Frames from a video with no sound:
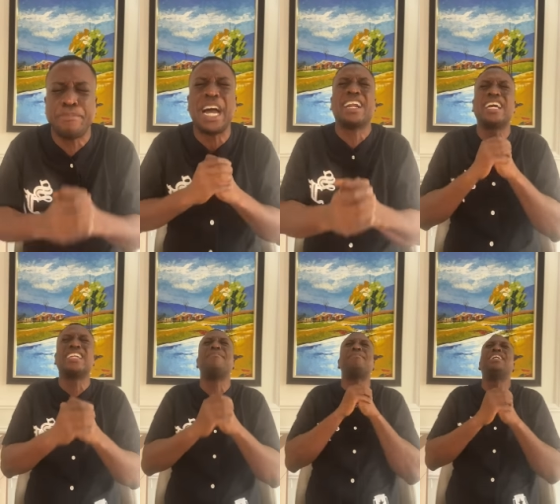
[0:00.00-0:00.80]

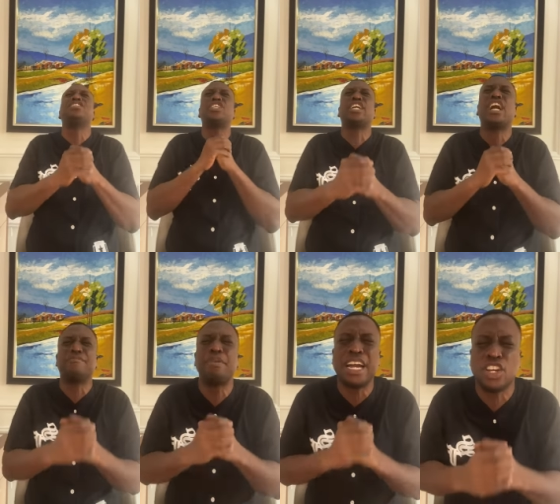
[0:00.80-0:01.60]
paranamante
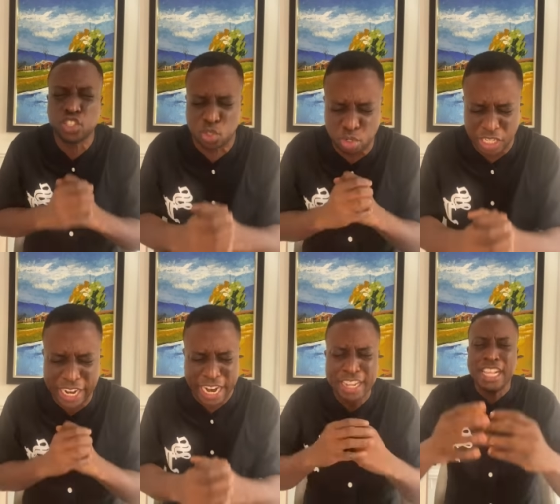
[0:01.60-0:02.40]

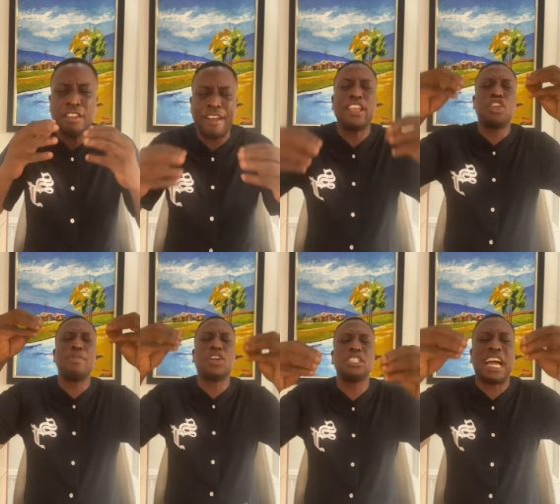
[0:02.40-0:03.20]
Thank
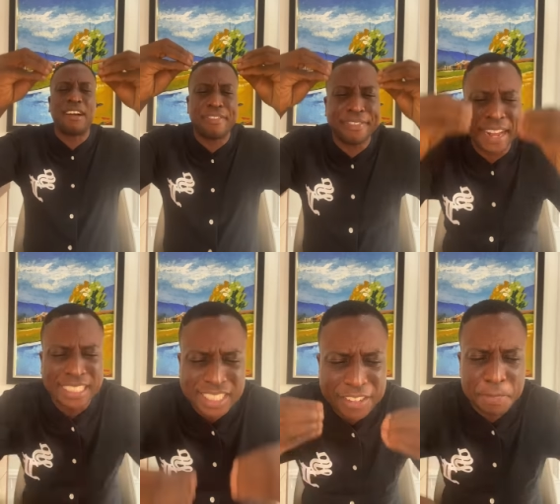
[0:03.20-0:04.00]
you because our
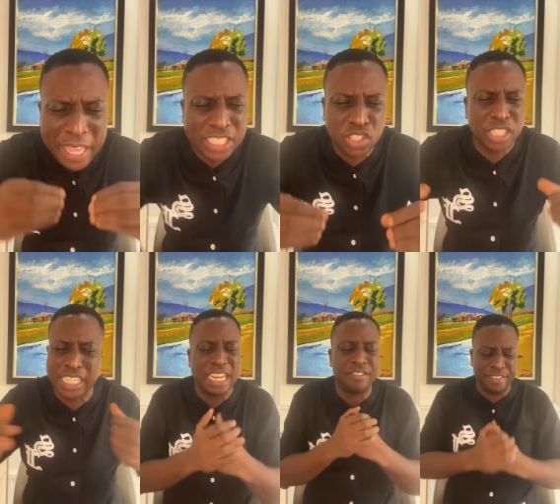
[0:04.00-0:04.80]
fasting is
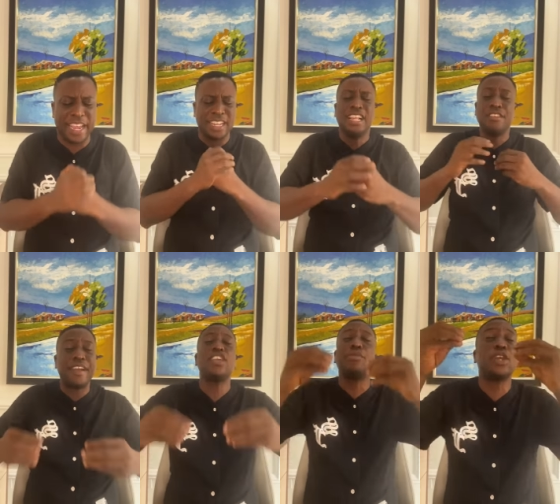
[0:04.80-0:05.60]
not in vain.
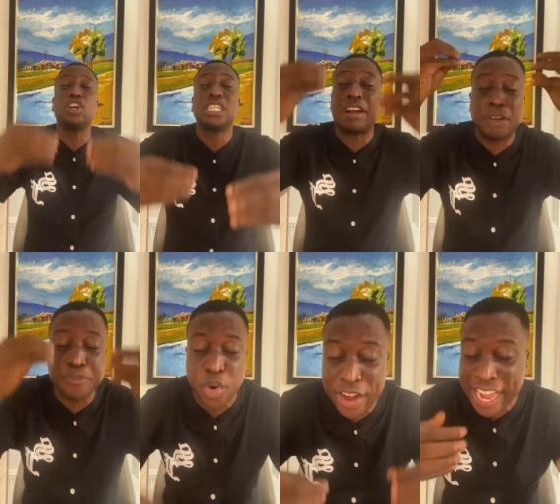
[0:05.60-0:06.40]
Thank Thank you because
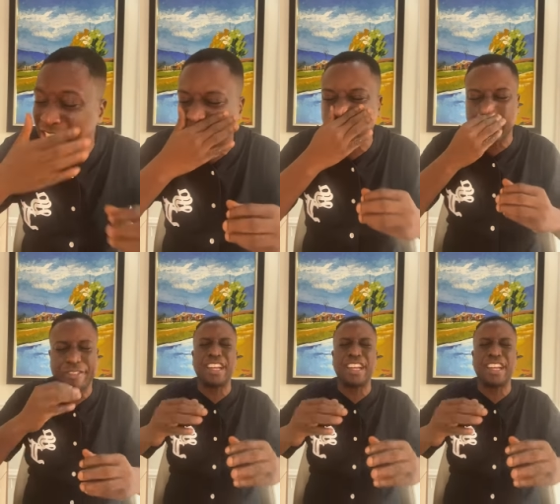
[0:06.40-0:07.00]
our prayer is not in